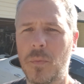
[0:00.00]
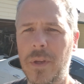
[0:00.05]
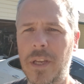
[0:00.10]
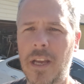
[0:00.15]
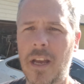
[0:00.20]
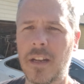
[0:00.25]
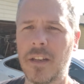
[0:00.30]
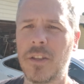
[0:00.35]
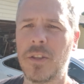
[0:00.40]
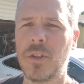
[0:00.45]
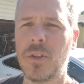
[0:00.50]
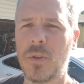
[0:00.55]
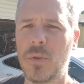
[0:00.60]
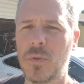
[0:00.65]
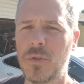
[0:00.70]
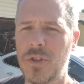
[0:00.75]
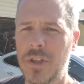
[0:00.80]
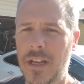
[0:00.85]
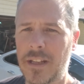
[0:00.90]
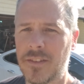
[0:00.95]
We got a new
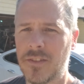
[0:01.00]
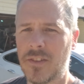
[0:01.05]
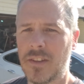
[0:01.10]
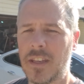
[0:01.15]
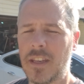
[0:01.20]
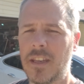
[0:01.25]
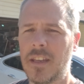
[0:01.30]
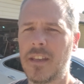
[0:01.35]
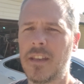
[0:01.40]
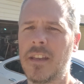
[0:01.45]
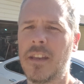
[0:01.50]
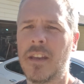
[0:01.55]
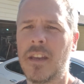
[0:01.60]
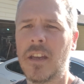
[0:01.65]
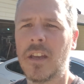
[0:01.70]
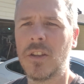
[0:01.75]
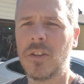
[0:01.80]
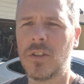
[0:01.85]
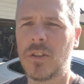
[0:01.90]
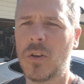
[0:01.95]
jet ski
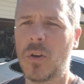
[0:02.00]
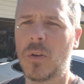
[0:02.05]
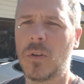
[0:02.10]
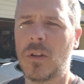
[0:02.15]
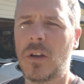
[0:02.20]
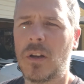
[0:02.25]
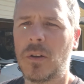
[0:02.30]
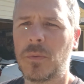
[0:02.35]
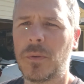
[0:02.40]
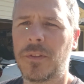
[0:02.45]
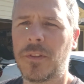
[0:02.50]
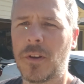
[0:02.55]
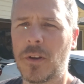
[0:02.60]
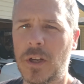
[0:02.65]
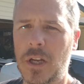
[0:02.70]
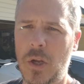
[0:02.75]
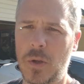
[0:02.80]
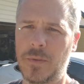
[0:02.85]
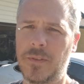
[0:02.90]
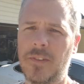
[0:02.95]
to go along with our
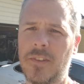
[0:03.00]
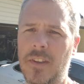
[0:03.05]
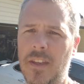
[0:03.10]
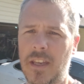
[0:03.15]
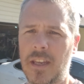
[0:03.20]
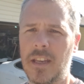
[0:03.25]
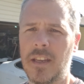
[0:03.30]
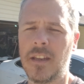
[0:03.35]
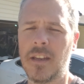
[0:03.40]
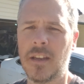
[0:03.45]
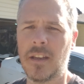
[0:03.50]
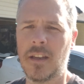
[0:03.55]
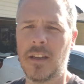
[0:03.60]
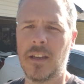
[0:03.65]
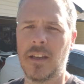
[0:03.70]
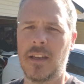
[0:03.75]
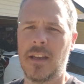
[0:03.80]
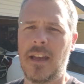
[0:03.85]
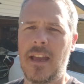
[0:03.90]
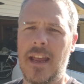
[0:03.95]
goat ski,
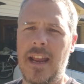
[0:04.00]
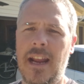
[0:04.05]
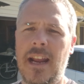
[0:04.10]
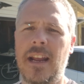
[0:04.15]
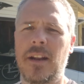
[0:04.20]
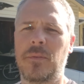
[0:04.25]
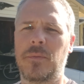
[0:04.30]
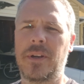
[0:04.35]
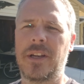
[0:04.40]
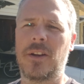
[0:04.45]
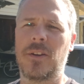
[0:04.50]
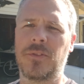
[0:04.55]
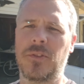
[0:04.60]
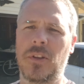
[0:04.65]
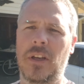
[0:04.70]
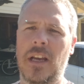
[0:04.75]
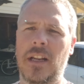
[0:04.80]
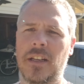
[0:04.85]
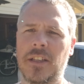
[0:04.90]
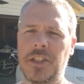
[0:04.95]
and we also
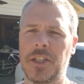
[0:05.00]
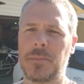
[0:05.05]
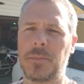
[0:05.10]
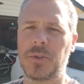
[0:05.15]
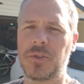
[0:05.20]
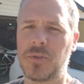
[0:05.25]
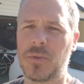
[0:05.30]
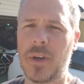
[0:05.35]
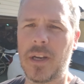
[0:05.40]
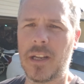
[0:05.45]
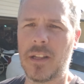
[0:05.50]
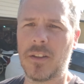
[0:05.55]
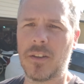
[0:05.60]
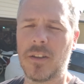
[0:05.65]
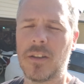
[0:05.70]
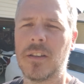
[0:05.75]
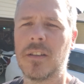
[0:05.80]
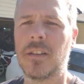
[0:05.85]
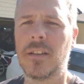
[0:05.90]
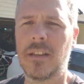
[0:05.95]
got a double
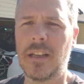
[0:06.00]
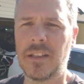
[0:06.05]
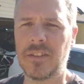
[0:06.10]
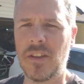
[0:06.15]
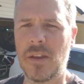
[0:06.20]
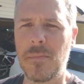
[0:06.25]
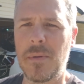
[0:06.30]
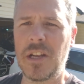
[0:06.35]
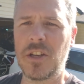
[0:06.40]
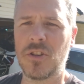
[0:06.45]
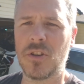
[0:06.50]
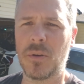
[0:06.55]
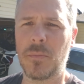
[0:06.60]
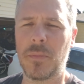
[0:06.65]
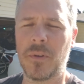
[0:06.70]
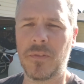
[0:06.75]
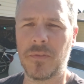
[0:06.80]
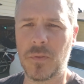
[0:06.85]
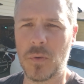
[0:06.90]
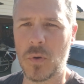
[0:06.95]
trailer. As I mentioned
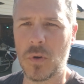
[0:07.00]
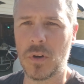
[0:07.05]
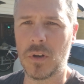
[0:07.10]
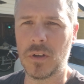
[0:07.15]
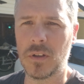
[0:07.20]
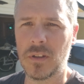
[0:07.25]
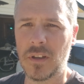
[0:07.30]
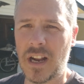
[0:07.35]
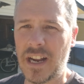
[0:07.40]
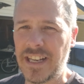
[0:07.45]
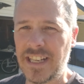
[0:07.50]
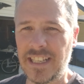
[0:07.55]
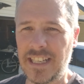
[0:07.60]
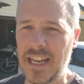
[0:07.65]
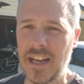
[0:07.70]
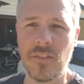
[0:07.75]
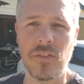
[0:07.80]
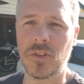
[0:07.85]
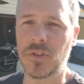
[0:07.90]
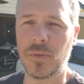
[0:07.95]
before, I didn't
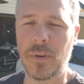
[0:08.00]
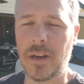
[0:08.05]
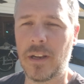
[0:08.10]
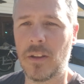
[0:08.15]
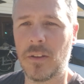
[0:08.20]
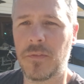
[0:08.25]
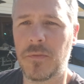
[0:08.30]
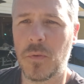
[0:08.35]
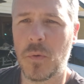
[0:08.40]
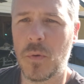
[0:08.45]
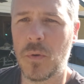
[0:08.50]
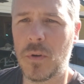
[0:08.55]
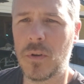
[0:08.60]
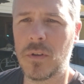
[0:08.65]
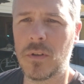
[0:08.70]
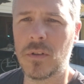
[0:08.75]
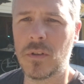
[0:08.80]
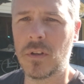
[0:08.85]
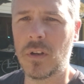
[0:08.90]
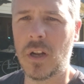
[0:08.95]
have a trailer
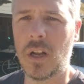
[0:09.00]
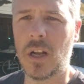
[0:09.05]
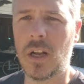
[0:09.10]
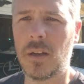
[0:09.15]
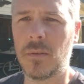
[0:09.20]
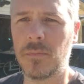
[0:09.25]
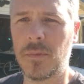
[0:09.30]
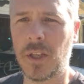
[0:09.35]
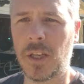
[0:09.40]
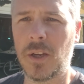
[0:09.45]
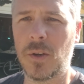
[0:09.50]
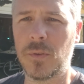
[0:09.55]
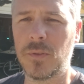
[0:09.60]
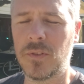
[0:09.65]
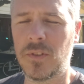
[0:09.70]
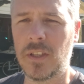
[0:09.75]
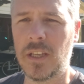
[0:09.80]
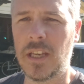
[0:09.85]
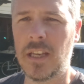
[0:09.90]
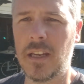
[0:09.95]
for um, the goat
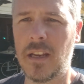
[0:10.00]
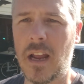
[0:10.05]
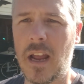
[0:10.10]
ski.